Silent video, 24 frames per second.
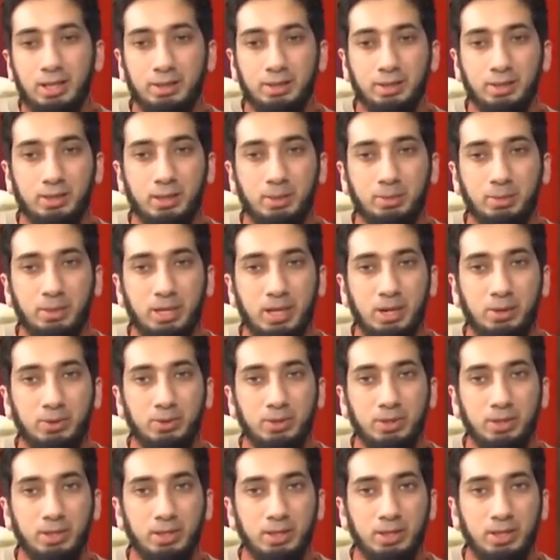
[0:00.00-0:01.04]
And they're coming
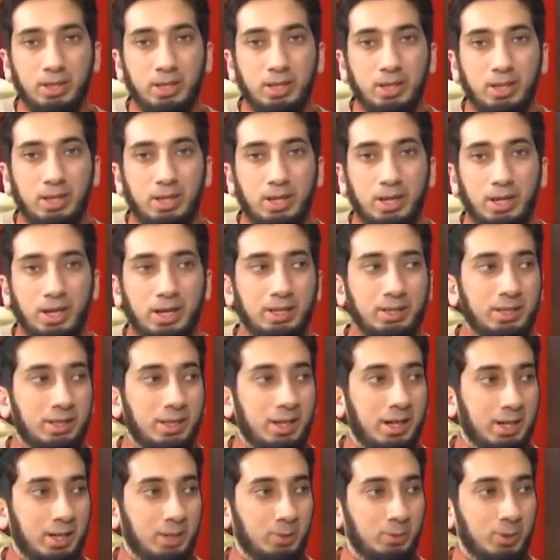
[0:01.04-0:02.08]
out, and an
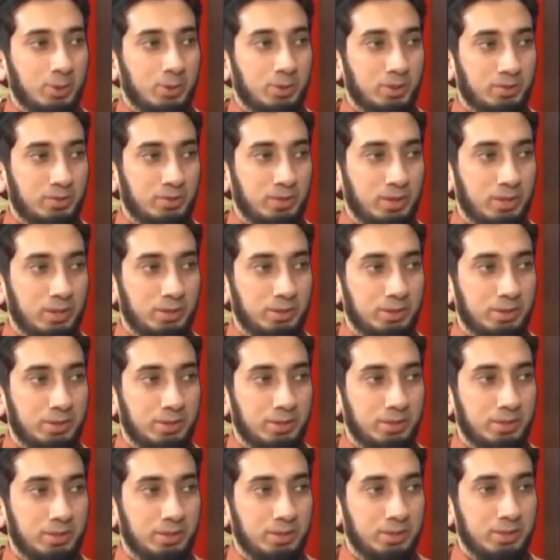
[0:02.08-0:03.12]
ayah was revealed
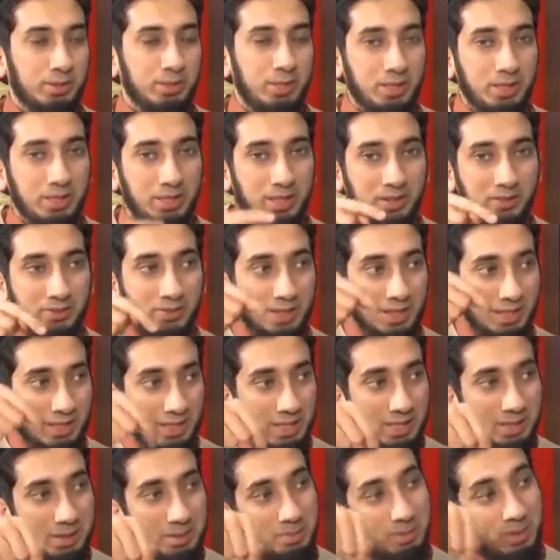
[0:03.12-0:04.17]
to give the
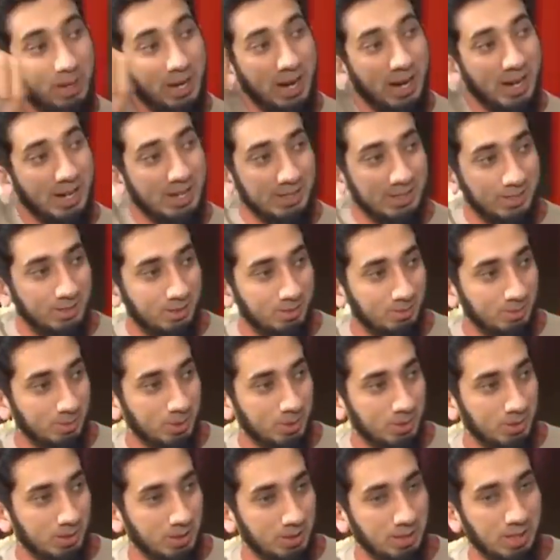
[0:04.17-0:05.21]
key back to the
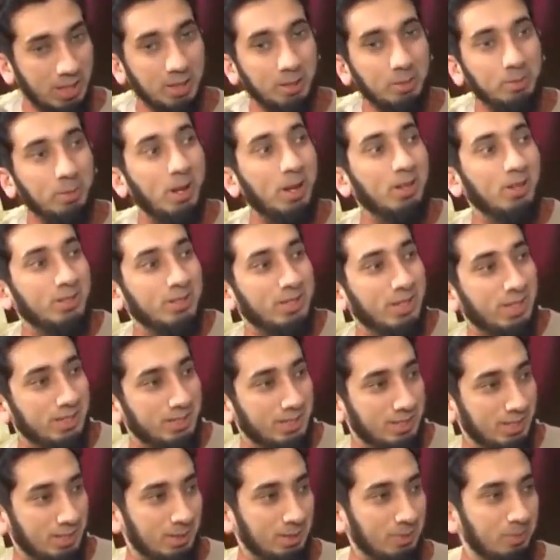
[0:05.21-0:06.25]
mushrik and
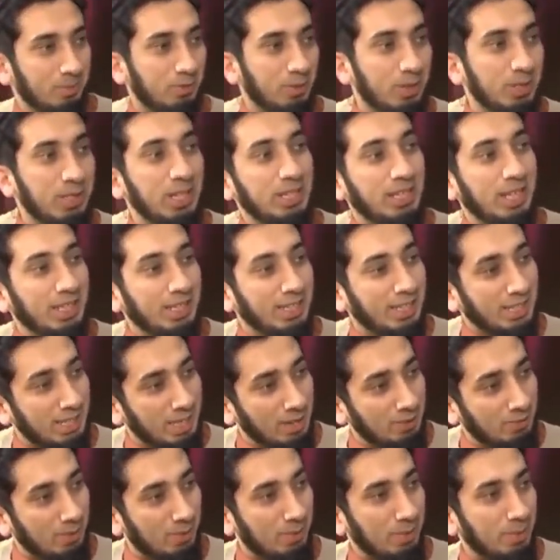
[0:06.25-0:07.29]
apologize to him for taking the
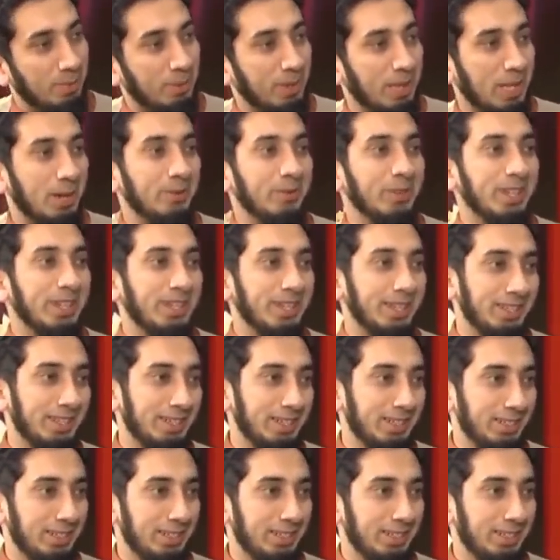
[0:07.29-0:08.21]
key from him in that way.